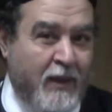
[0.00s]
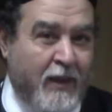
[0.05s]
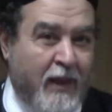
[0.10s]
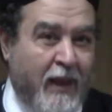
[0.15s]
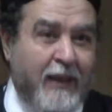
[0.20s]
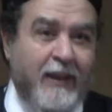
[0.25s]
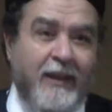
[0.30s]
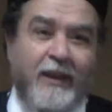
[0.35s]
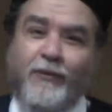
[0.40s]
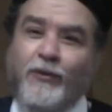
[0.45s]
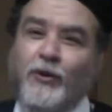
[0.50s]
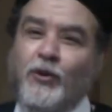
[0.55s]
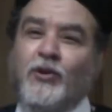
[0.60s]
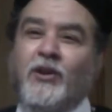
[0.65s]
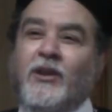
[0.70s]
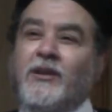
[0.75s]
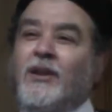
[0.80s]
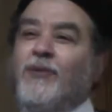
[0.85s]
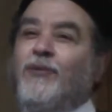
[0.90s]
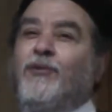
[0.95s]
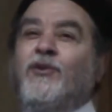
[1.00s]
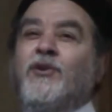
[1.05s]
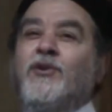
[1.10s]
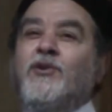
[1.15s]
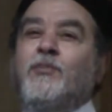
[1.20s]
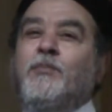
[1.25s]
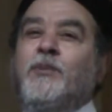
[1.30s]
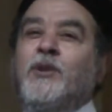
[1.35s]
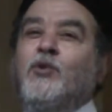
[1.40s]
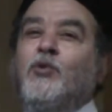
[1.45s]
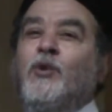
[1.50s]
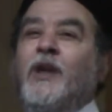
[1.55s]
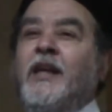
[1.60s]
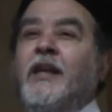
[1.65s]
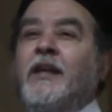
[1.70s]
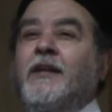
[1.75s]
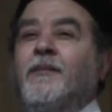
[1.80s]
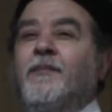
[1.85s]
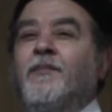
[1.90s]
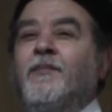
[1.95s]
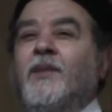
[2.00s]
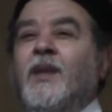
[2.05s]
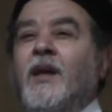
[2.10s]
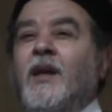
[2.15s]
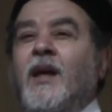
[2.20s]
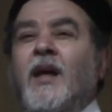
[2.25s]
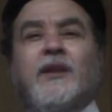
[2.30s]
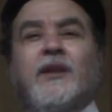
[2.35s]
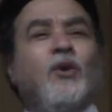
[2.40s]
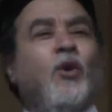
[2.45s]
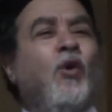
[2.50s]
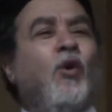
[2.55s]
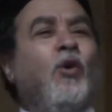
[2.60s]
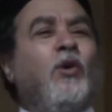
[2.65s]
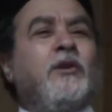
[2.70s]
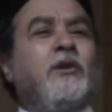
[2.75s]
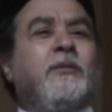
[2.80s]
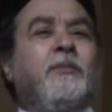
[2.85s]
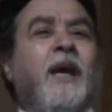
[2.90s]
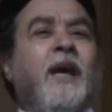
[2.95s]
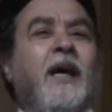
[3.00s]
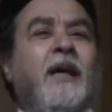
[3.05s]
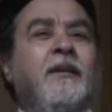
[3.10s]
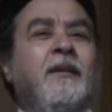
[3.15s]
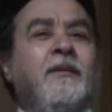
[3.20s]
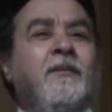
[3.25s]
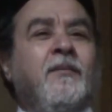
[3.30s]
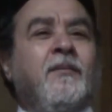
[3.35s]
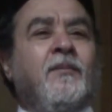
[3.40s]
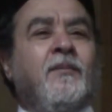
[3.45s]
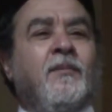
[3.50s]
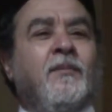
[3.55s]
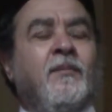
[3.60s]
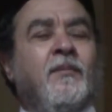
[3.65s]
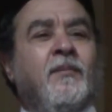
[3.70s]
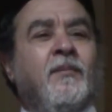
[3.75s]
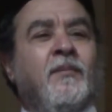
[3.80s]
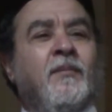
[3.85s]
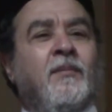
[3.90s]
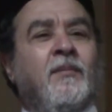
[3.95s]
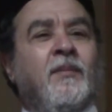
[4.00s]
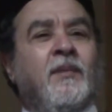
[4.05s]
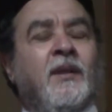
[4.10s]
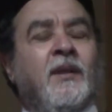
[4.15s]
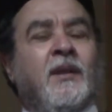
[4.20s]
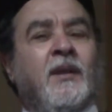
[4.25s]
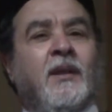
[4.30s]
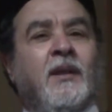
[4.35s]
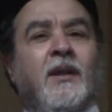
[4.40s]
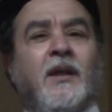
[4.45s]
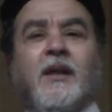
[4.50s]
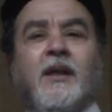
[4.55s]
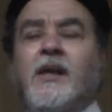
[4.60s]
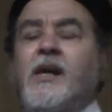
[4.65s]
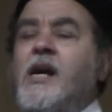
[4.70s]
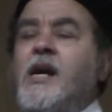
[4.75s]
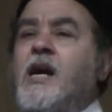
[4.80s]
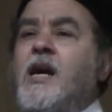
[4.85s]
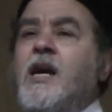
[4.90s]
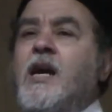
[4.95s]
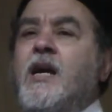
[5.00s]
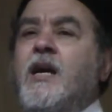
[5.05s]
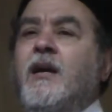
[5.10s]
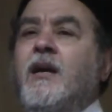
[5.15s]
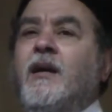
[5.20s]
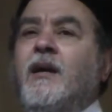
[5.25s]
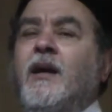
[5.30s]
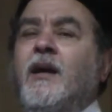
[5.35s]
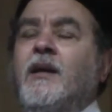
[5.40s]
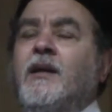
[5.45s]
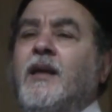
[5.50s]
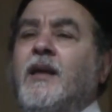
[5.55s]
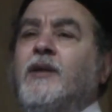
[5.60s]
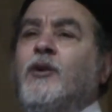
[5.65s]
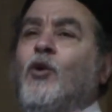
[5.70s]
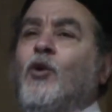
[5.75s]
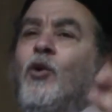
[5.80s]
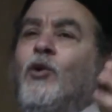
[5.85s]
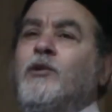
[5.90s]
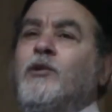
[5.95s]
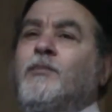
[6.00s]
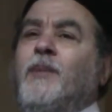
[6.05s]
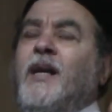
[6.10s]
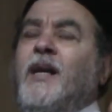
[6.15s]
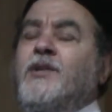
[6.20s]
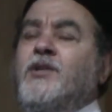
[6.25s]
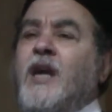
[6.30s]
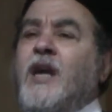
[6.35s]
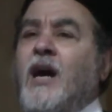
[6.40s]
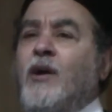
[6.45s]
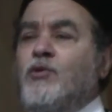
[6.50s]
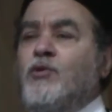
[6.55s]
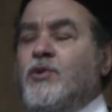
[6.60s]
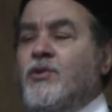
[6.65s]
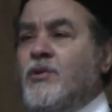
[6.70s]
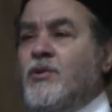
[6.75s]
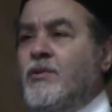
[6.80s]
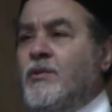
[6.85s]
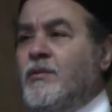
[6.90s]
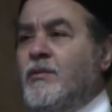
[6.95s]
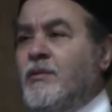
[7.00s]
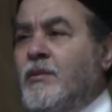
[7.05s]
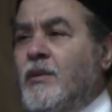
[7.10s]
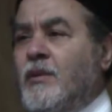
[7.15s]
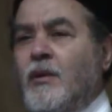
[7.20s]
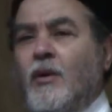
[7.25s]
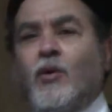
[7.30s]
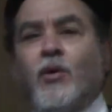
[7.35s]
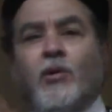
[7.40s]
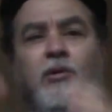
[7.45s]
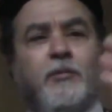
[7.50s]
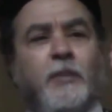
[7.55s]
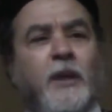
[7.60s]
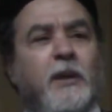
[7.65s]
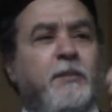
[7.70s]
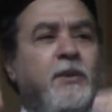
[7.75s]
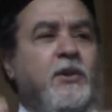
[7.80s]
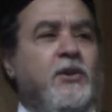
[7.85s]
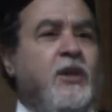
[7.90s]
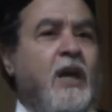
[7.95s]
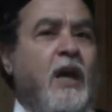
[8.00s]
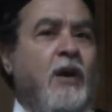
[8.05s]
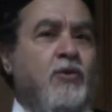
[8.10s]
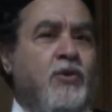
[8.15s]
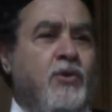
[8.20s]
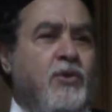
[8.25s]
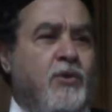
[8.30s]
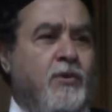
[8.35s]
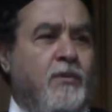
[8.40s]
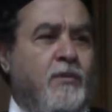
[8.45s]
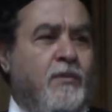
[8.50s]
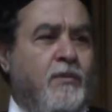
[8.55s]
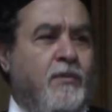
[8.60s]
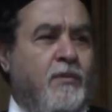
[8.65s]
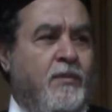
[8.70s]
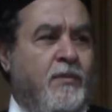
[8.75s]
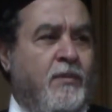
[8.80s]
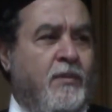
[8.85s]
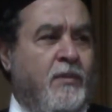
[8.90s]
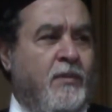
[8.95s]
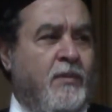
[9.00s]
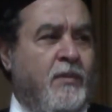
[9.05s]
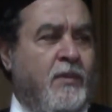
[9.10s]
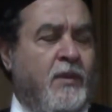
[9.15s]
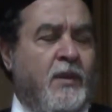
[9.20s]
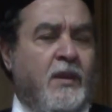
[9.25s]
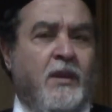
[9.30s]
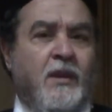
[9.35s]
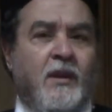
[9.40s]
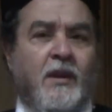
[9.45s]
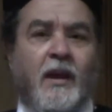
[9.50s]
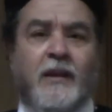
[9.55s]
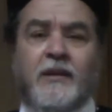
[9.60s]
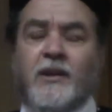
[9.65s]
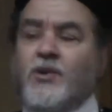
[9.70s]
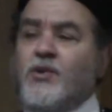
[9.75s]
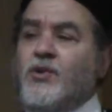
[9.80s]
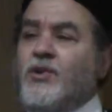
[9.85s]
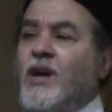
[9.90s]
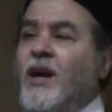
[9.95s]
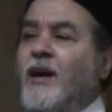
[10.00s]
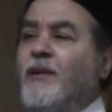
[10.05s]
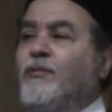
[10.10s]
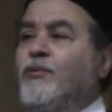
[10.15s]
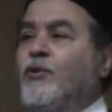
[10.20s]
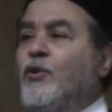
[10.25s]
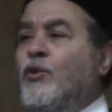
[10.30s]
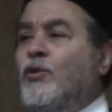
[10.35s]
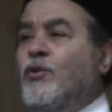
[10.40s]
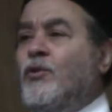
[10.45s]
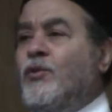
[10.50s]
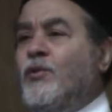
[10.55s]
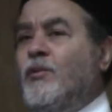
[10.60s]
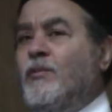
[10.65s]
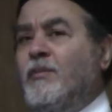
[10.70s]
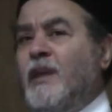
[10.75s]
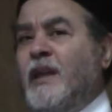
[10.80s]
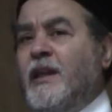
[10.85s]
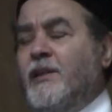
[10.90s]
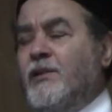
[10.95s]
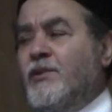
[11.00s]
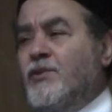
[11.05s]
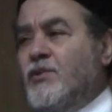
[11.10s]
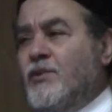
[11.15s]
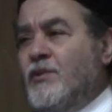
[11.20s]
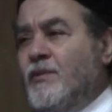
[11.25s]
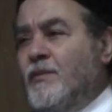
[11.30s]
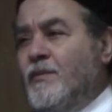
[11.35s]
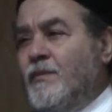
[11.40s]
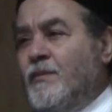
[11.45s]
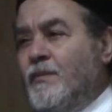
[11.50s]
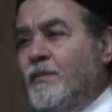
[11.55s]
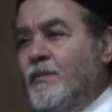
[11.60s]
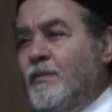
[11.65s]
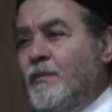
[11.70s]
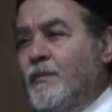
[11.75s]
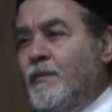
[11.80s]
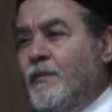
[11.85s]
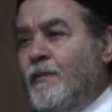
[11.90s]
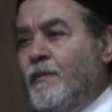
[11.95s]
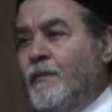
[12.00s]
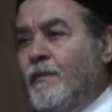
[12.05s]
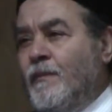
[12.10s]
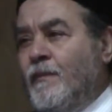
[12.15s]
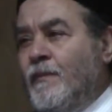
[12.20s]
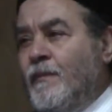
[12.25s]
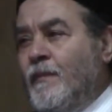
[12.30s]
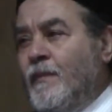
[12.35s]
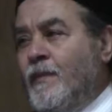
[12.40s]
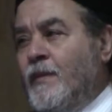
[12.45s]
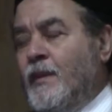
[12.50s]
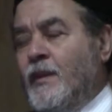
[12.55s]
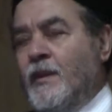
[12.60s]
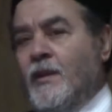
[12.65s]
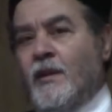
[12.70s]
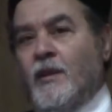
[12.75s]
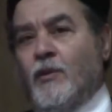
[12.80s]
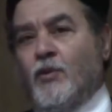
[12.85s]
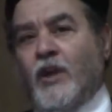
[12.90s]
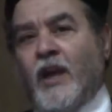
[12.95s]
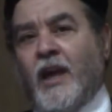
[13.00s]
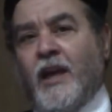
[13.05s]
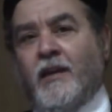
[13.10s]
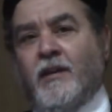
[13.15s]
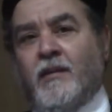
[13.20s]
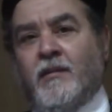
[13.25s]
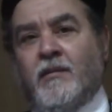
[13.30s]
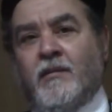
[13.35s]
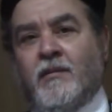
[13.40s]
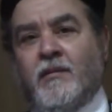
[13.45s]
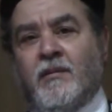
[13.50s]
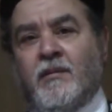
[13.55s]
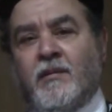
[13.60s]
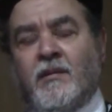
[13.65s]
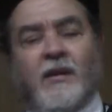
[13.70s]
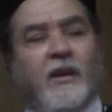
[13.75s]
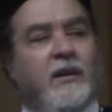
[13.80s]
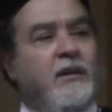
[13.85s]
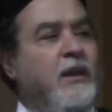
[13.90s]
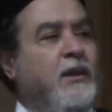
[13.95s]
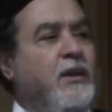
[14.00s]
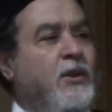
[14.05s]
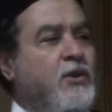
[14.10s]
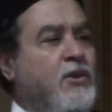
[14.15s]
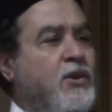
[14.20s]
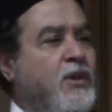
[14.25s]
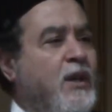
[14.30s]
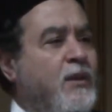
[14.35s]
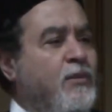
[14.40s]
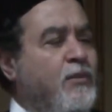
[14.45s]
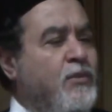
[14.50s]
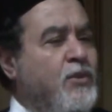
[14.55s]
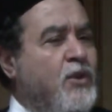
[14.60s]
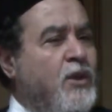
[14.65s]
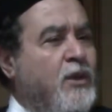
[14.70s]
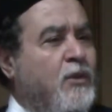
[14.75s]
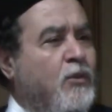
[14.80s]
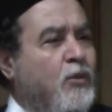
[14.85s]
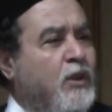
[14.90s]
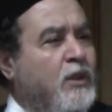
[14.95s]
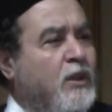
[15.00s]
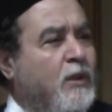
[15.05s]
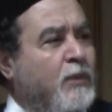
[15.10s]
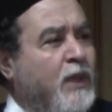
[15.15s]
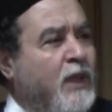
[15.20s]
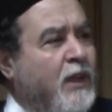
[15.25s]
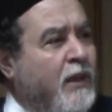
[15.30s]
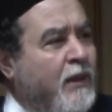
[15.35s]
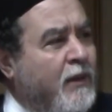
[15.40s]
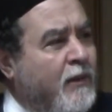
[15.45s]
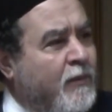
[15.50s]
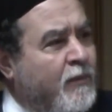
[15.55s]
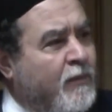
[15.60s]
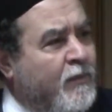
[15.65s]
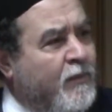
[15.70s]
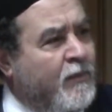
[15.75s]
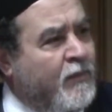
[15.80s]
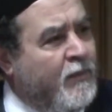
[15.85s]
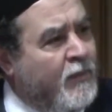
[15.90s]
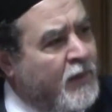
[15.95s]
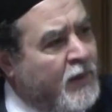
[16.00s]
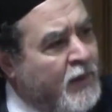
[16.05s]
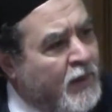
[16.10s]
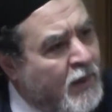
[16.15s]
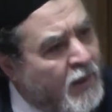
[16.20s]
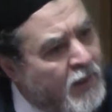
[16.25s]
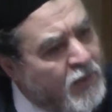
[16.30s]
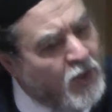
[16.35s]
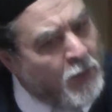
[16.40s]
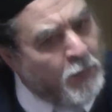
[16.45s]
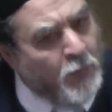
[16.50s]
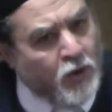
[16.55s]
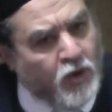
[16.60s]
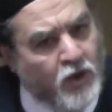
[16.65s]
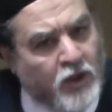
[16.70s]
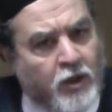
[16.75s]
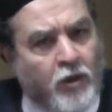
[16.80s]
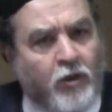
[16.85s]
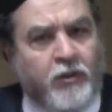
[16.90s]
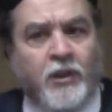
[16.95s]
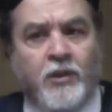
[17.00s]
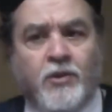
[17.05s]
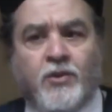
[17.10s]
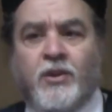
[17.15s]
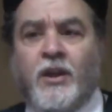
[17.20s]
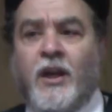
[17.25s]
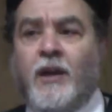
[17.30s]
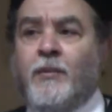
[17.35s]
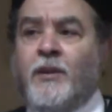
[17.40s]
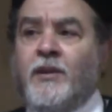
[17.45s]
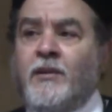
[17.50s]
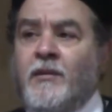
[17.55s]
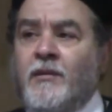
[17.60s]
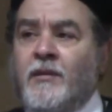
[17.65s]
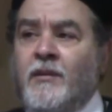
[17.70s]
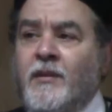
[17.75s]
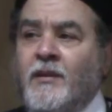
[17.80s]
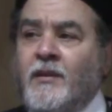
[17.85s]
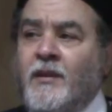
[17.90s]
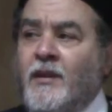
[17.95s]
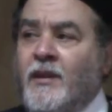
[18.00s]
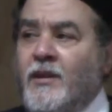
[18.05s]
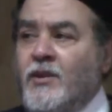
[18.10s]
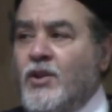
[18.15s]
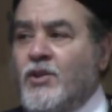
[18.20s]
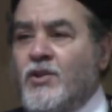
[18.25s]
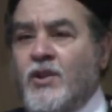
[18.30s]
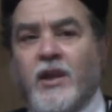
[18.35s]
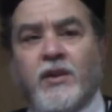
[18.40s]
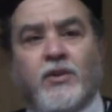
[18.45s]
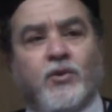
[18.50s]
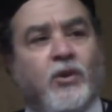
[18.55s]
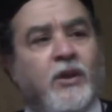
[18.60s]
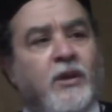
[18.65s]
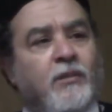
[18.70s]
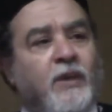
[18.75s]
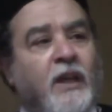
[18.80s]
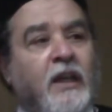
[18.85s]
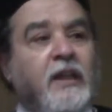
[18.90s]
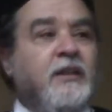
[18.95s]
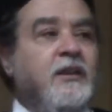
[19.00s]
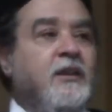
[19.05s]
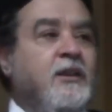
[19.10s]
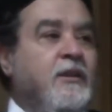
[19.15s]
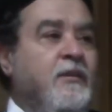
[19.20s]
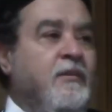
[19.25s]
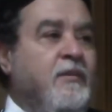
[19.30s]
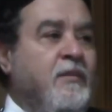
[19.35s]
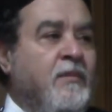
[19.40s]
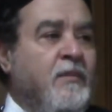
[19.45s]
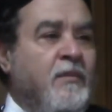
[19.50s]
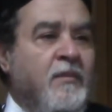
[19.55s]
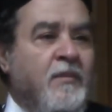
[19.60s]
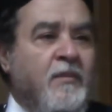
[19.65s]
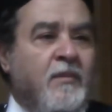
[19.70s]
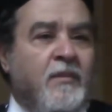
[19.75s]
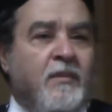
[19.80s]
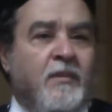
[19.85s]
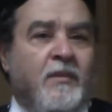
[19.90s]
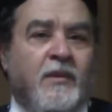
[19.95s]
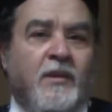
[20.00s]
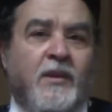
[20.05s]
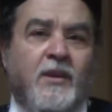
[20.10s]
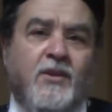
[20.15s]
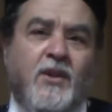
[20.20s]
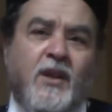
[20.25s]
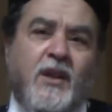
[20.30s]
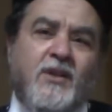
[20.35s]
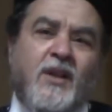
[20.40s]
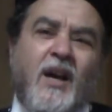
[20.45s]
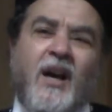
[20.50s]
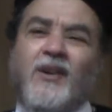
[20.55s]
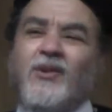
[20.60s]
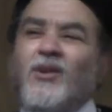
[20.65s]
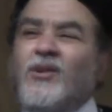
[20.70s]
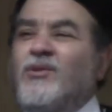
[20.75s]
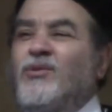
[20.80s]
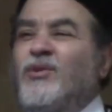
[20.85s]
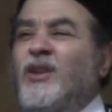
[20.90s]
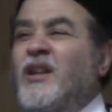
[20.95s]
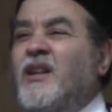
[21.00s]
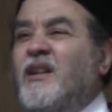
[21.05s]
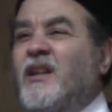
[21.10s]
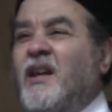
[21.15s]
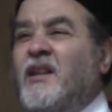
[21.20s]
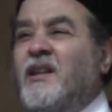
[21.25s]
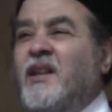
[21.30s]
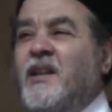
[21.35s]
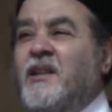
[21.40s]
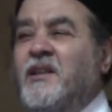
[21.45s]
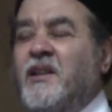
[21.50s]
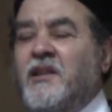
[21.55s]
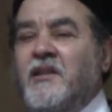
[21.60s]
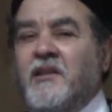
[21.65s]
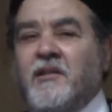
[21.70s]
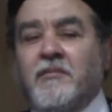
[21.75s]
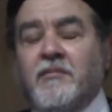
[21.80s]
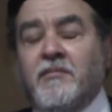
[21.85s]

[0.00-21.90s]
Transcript: I'll give you the difference between an old man in an old man's house, an old people's house. And it's time for meals. Okay? And the nurse comes in with the meal. She puts it on his table. She says to him, eat. He says, I don't feel like eating.